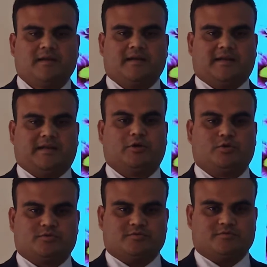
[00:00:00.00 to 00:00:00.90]

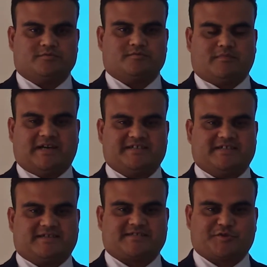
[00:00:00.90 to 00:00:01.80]
Hello, my
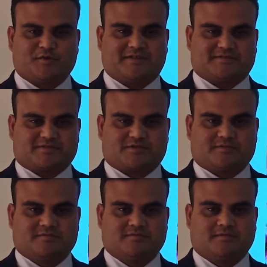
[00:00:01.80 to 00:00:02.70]
dear
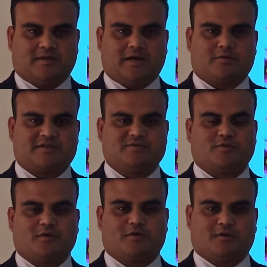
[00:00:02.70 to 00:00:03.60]
students. How are you
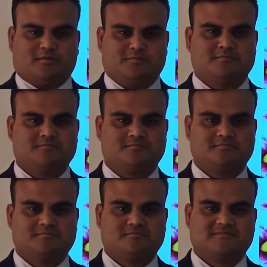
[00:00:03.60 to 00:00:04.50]
all?
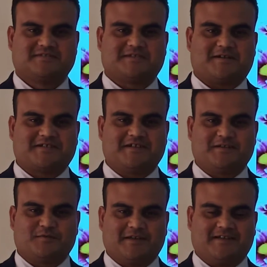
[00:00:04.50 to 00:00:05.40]
Certainly
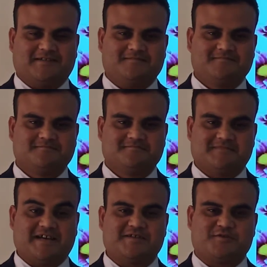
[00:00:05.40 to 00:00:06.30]
well,
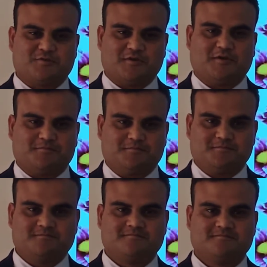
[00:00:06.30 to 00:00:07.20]
I do hope.
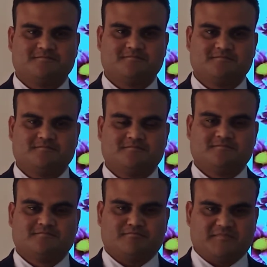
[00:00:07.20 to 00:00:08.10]

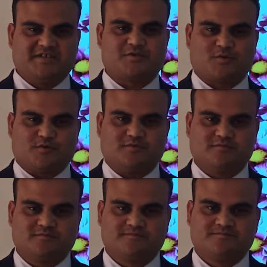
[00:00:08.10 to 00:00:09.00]
Me too.
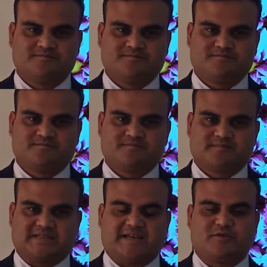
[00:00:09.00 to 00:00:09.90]

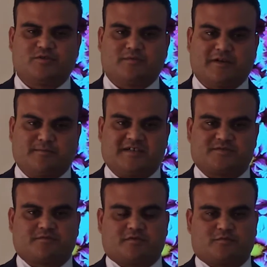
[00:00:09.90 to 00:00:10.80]
Thank you very much
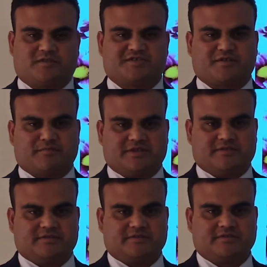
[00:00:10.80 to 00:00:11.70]
for watching
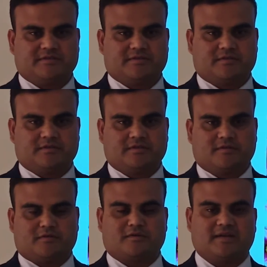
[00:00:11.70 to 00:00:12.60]
me
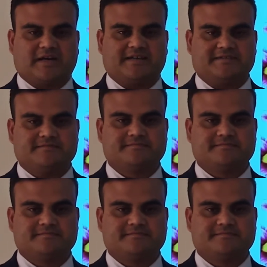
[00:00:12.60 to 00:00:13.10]
online.